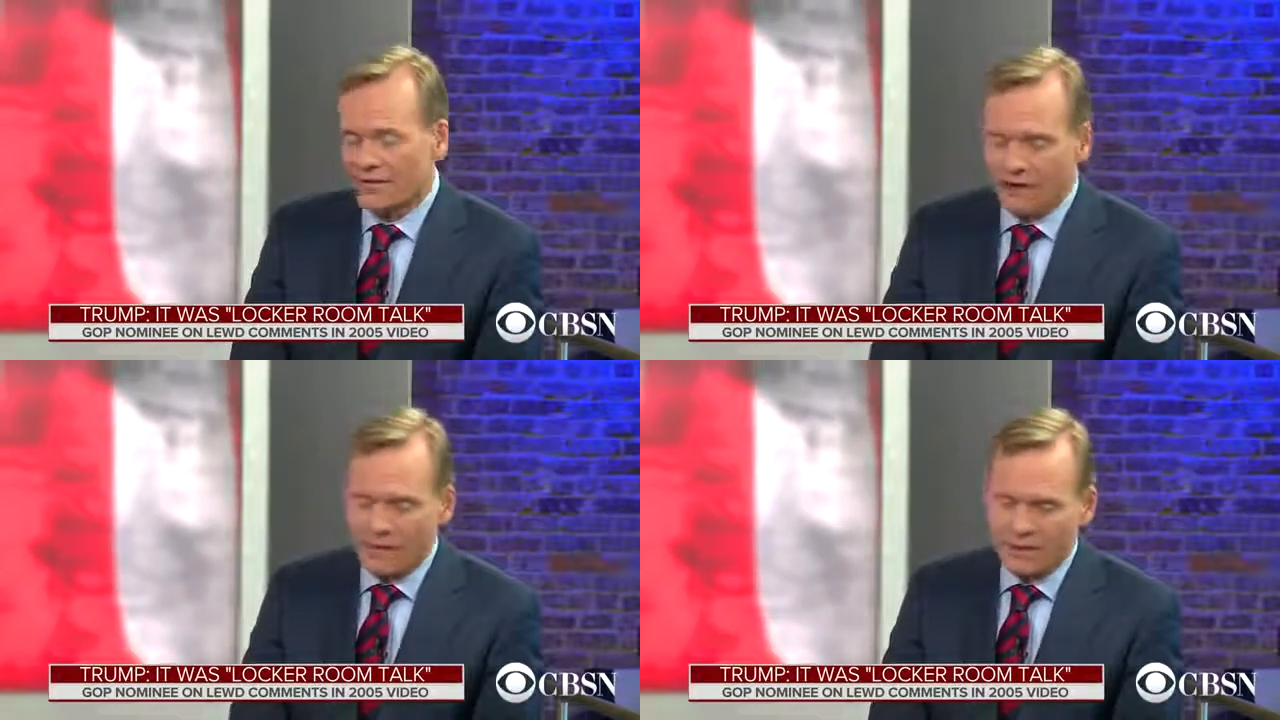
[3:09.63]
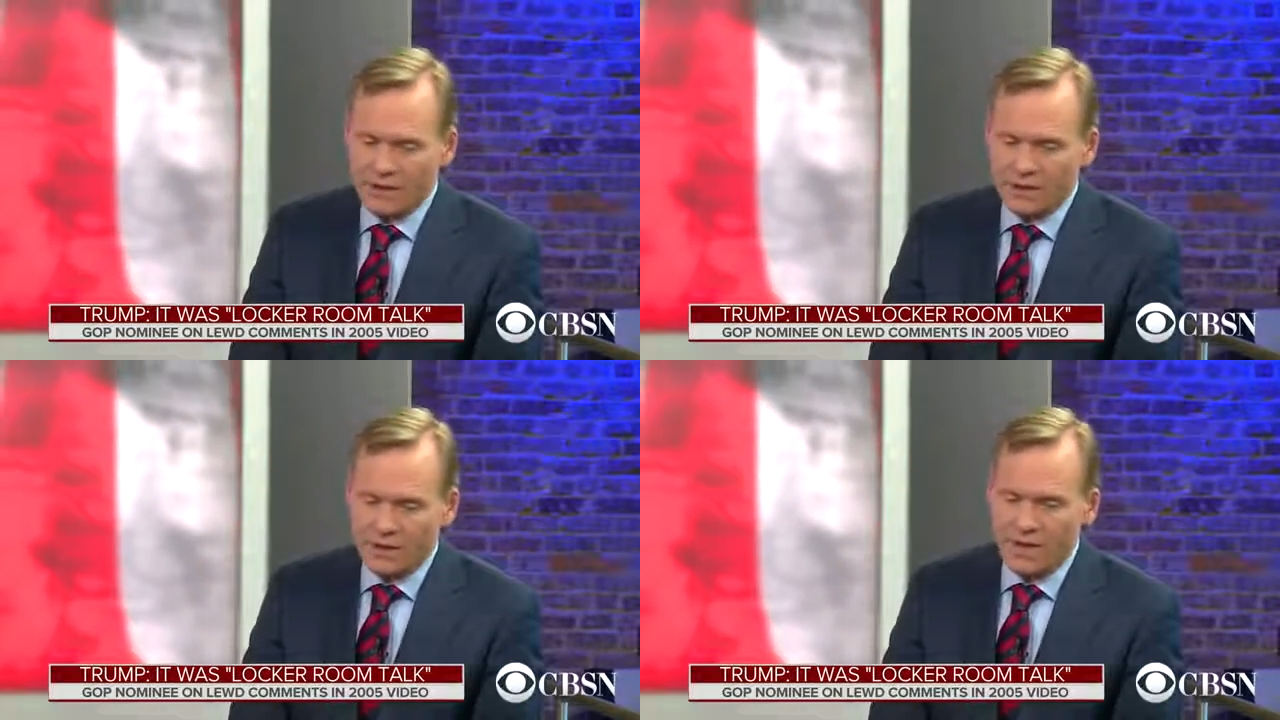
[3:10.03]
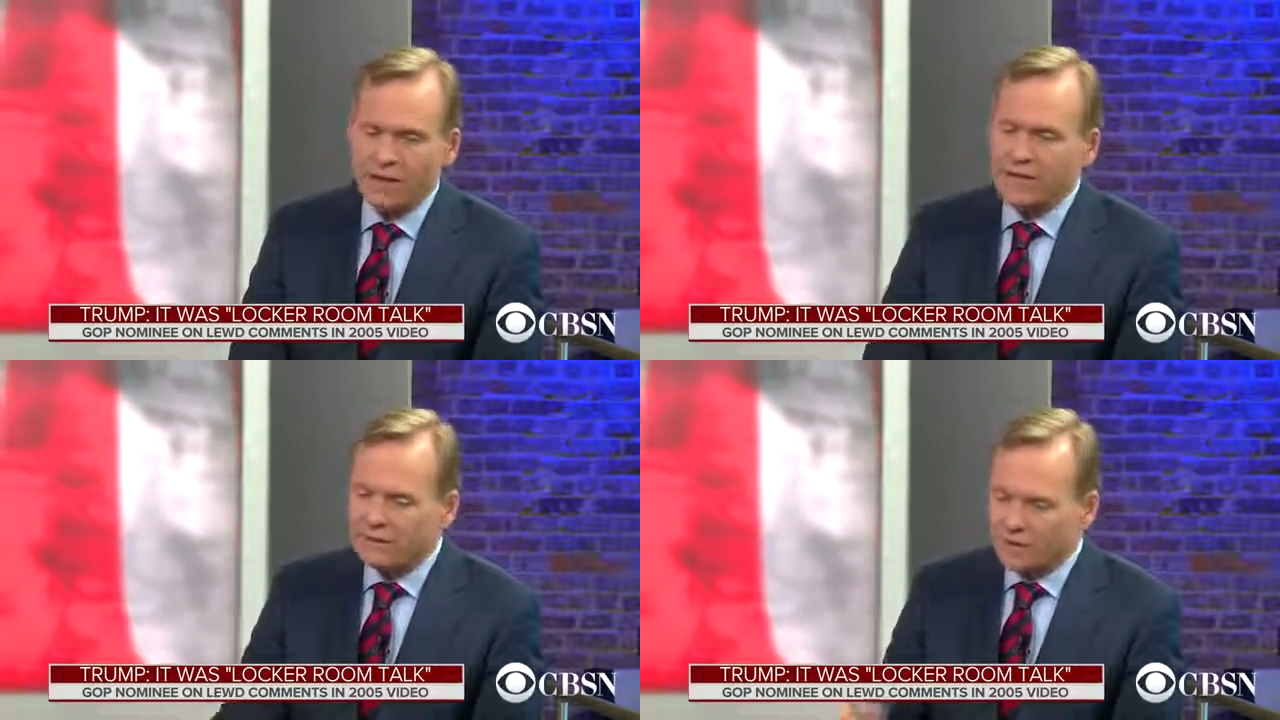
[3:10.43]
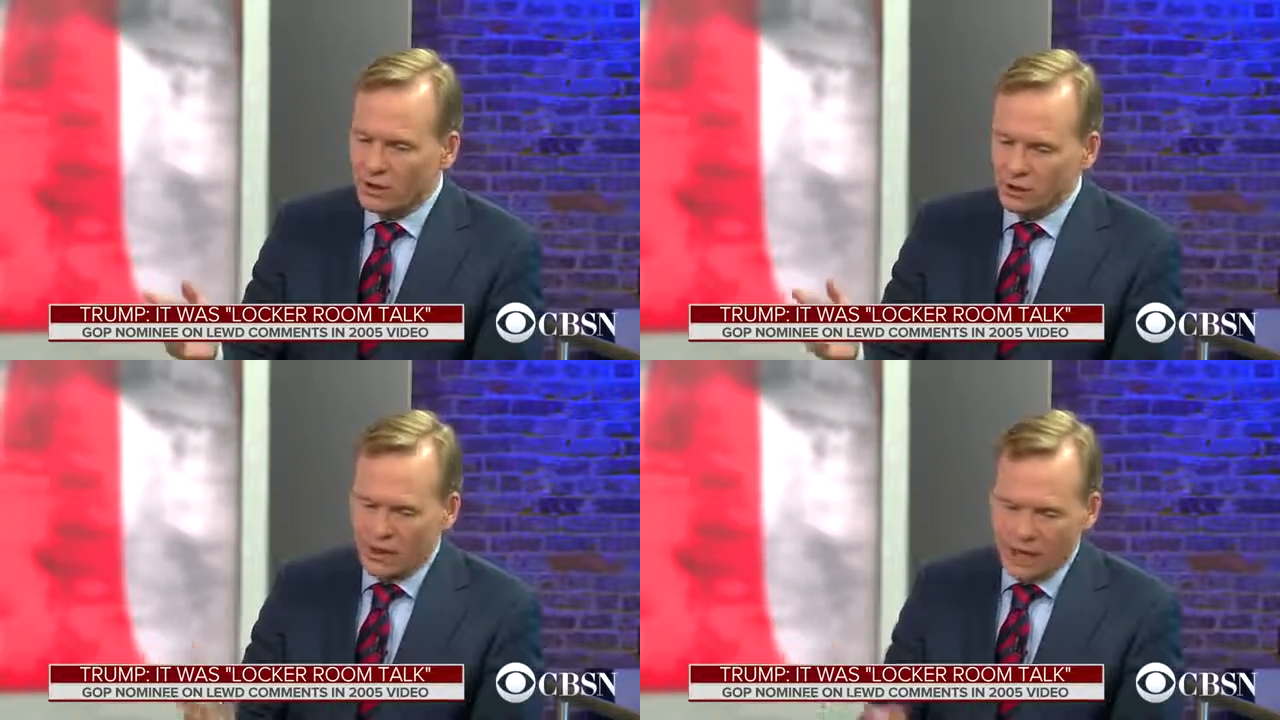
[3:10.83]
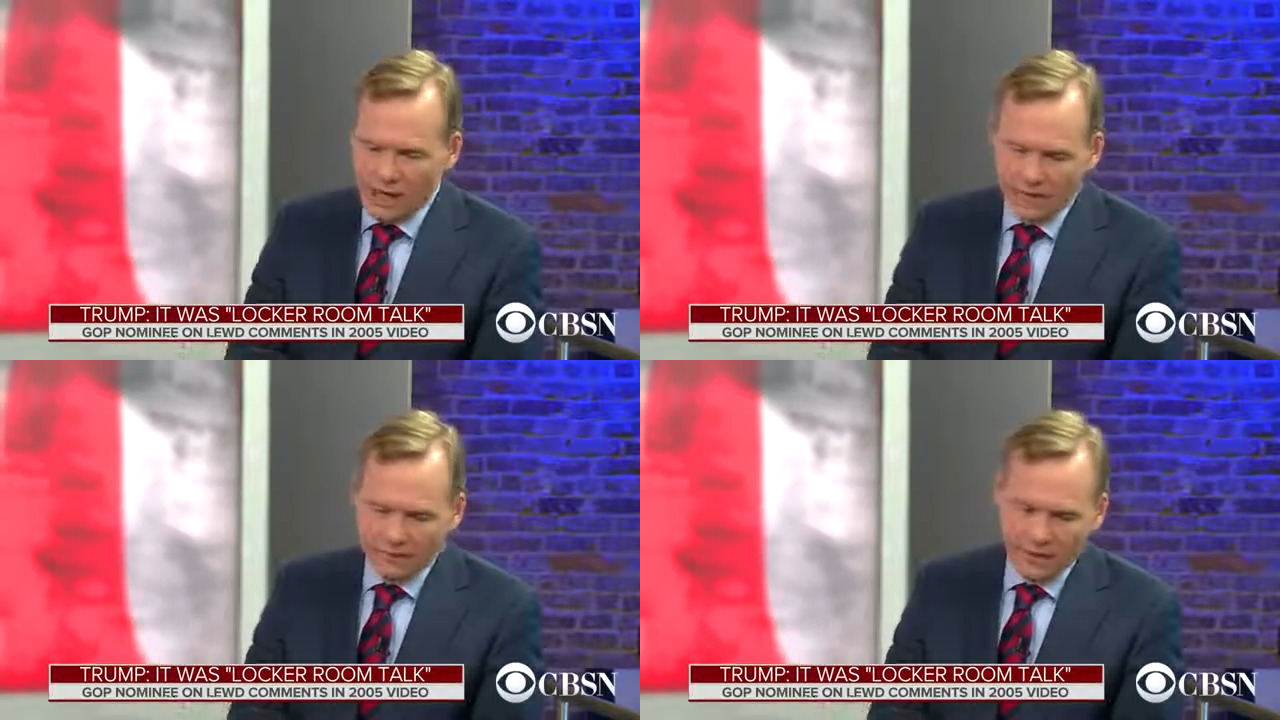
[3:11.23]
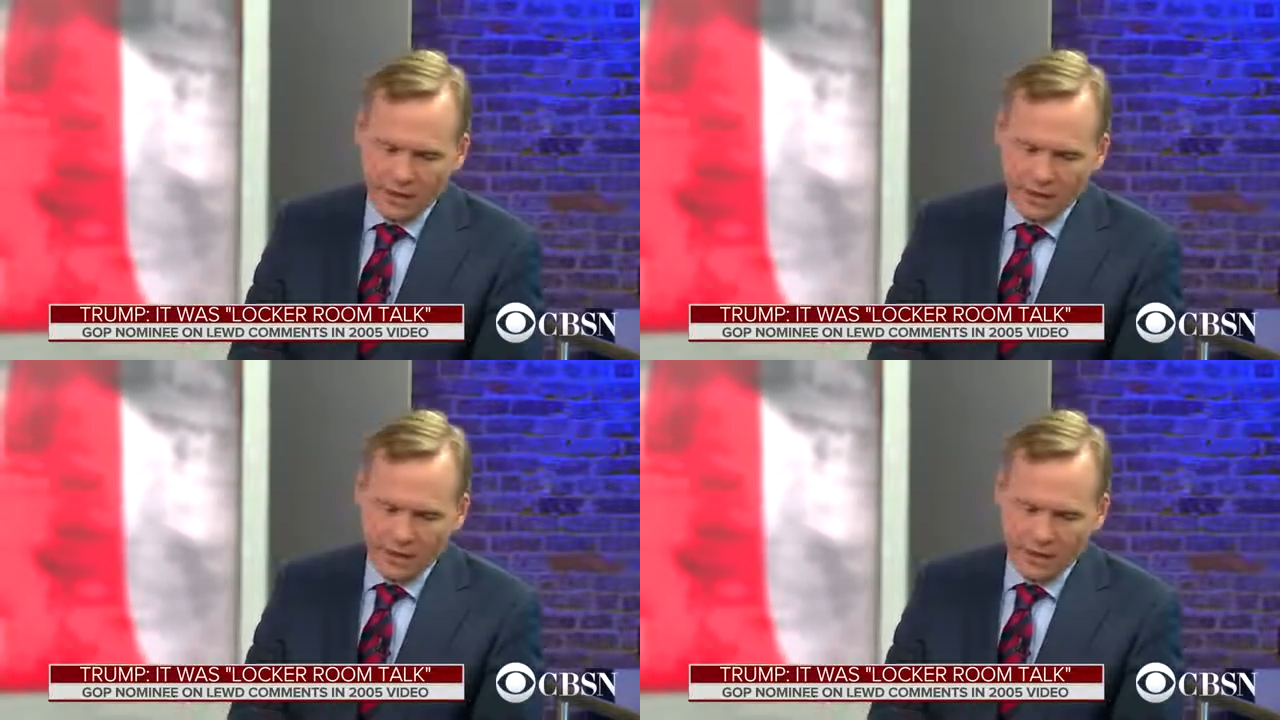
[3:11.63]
Um, the, the gleeful um,